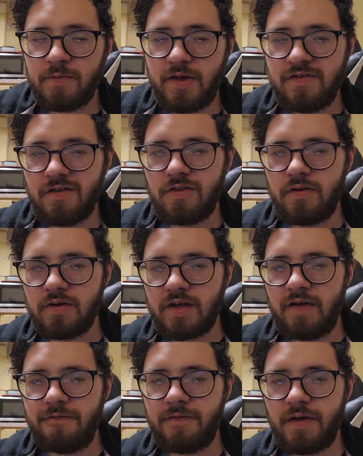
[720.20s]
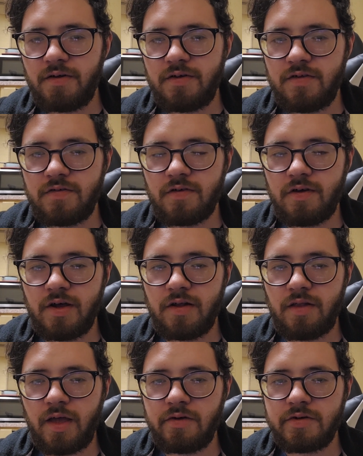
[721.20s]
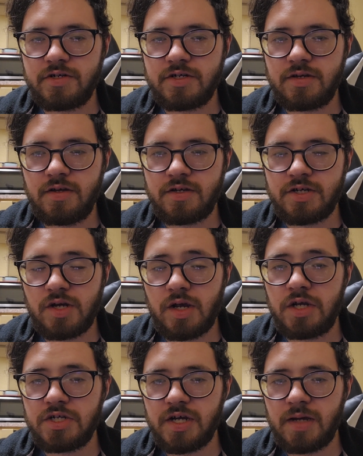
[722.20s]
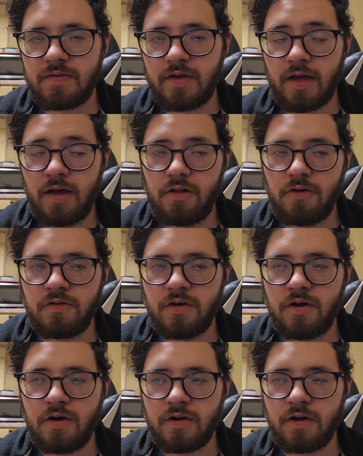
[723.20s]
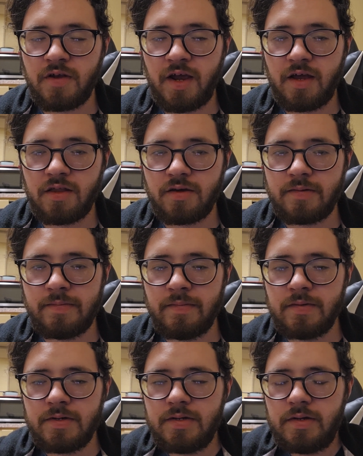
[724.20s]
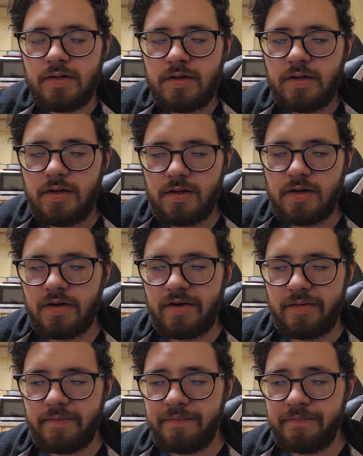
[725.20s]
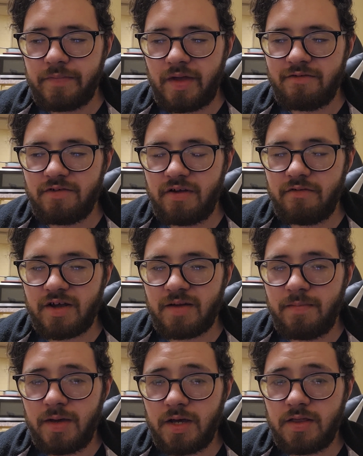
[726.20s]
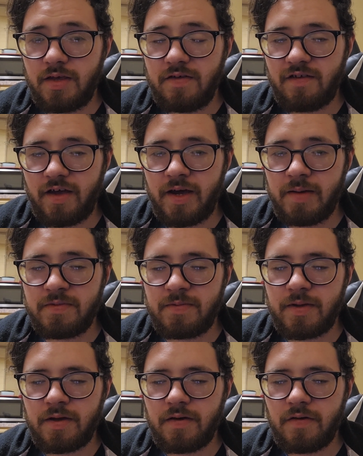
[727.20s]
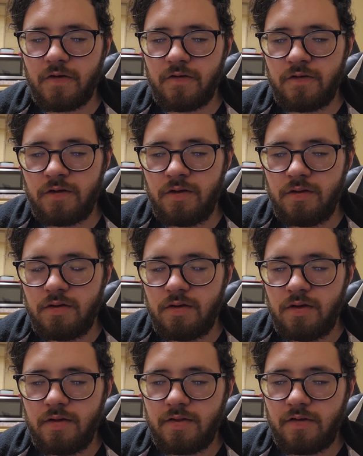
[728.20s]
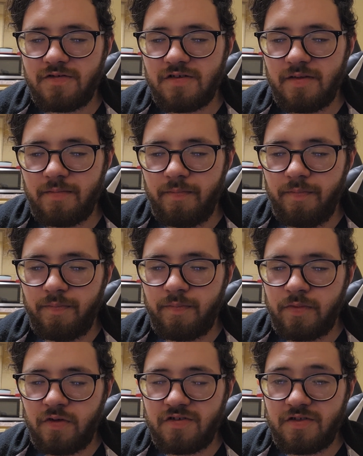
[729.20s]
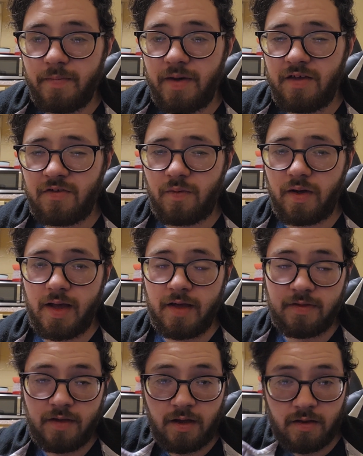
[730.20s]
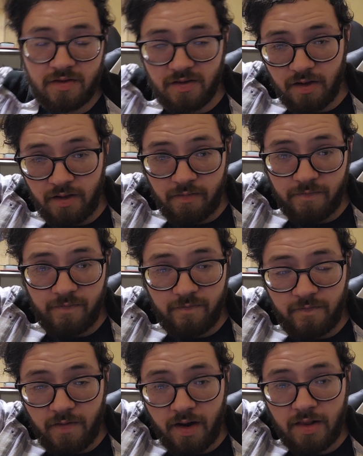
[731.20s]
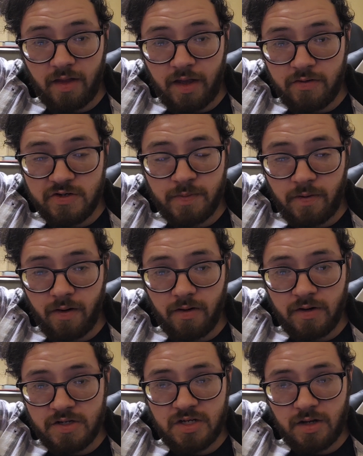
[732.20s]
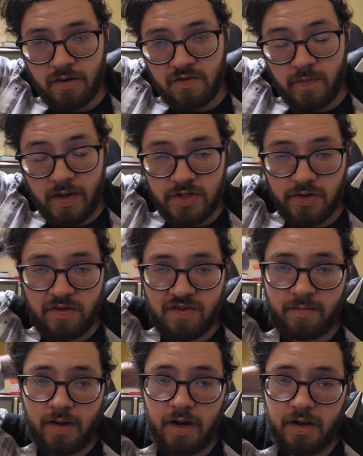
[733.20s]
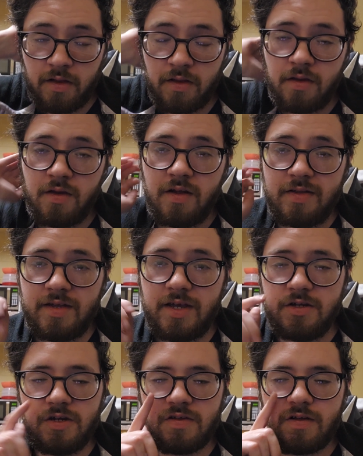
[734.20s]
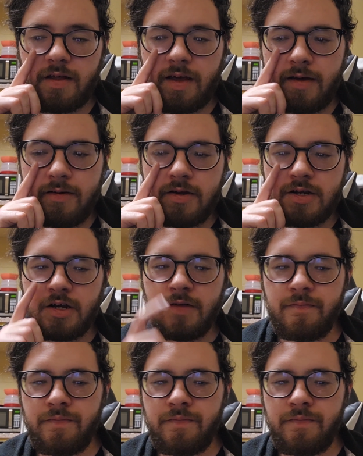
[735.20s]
place to look I've found is on language exchange apps like HelloTalk or Tandem. I really recommend these apps because those are the best way, I think, to find language partners, especially somebody to teach you the language.